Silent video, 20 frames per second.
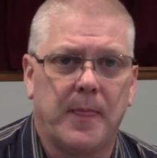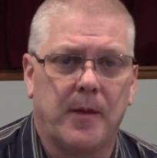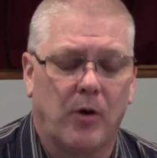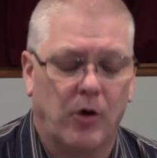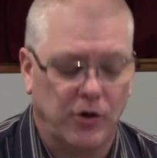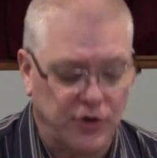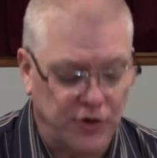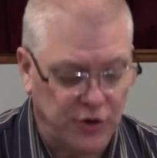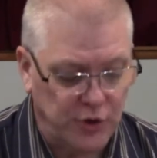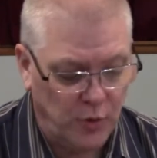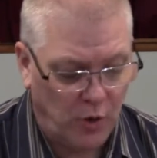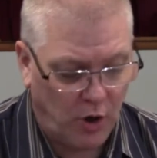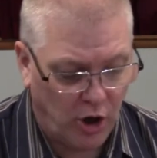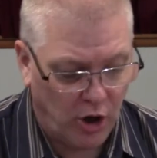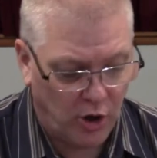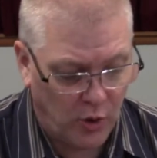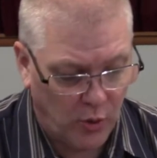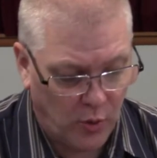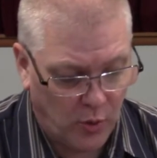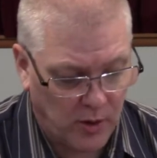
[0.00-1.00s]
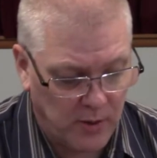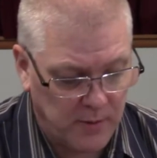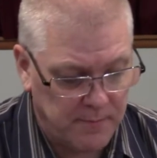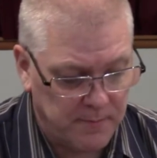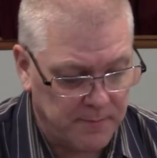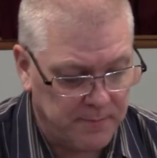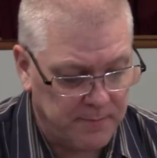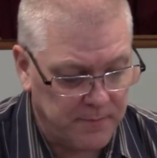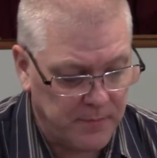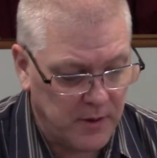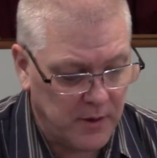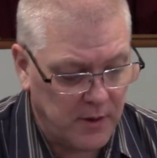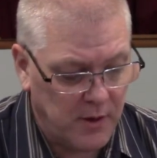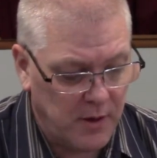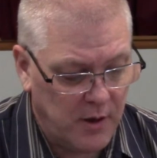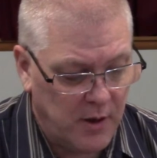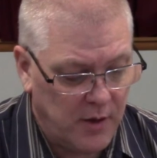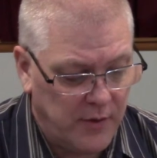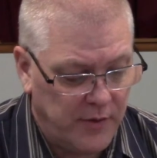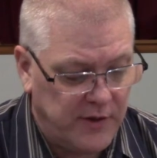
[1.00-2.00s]
or to our Lord?
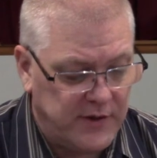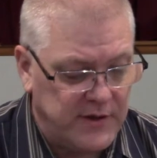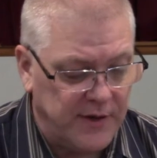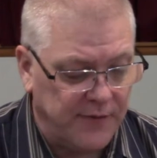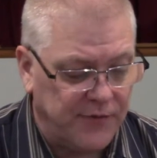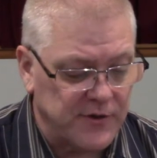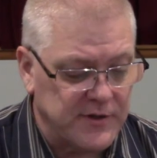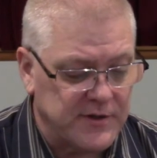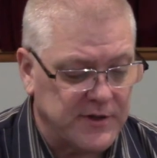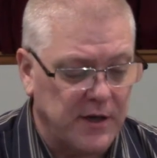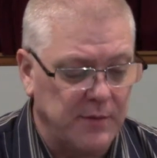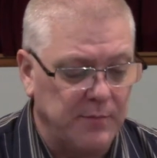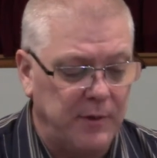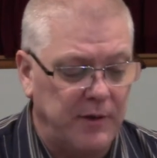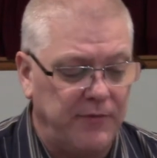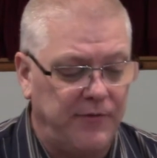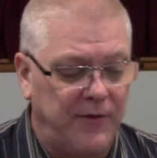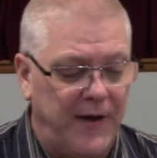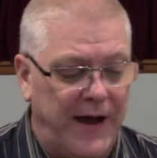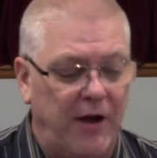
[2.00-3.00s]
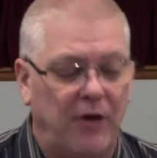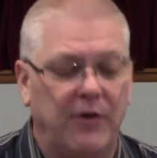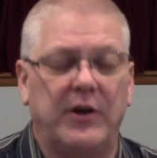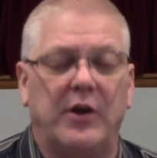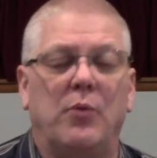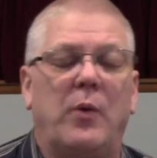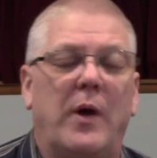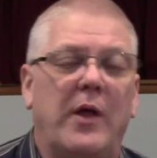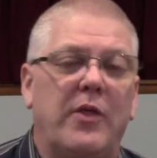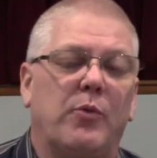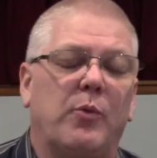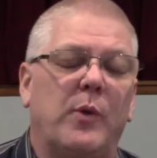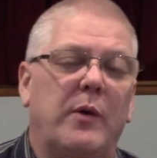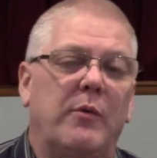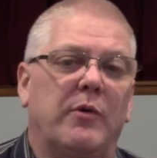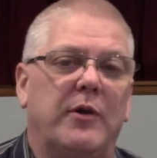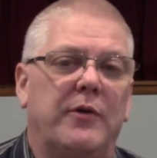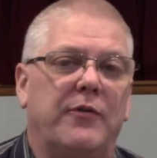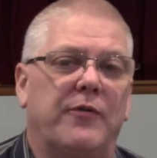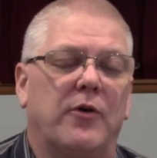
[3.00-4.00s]
The difference can be found in whether we
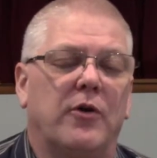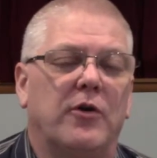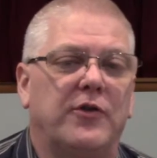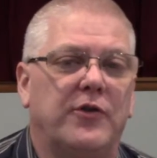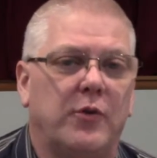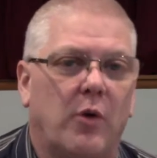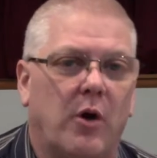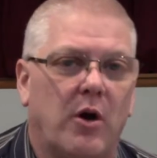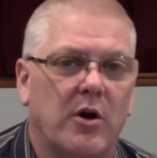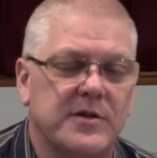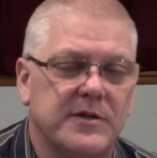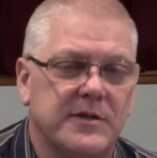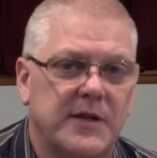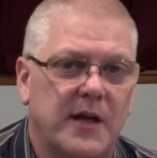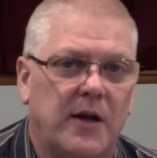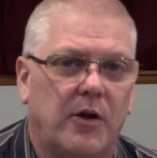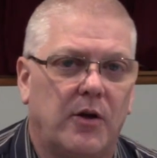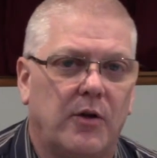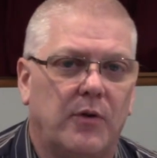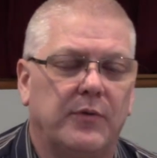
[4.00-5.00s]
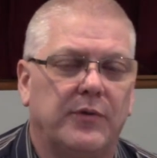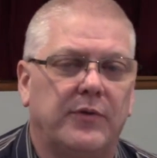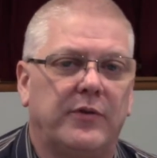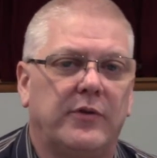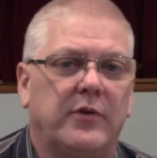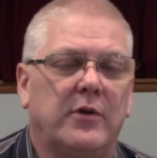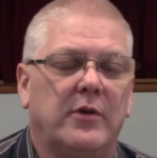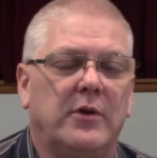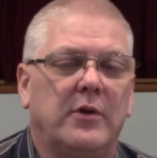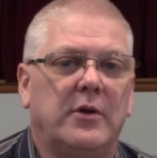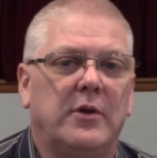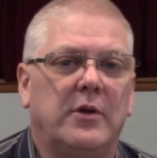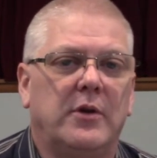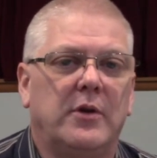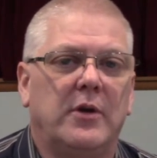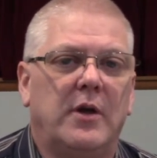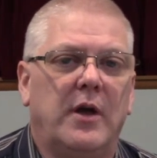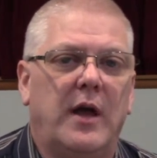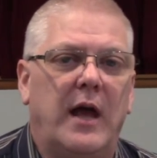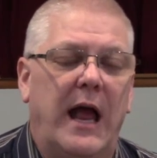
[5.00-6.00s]
refer to ourselves
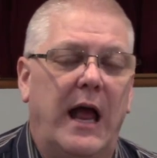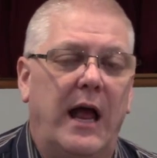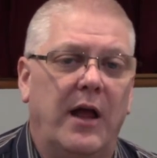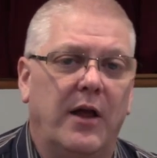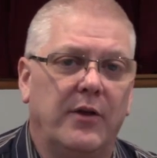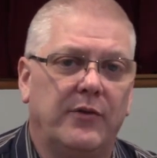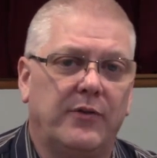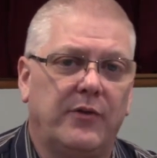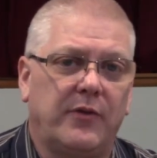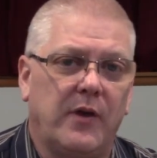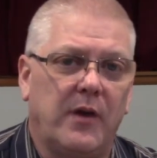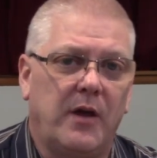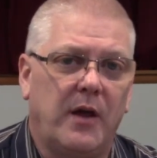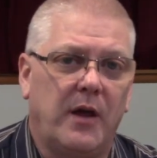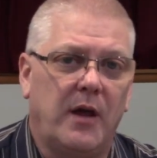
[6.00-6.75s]
as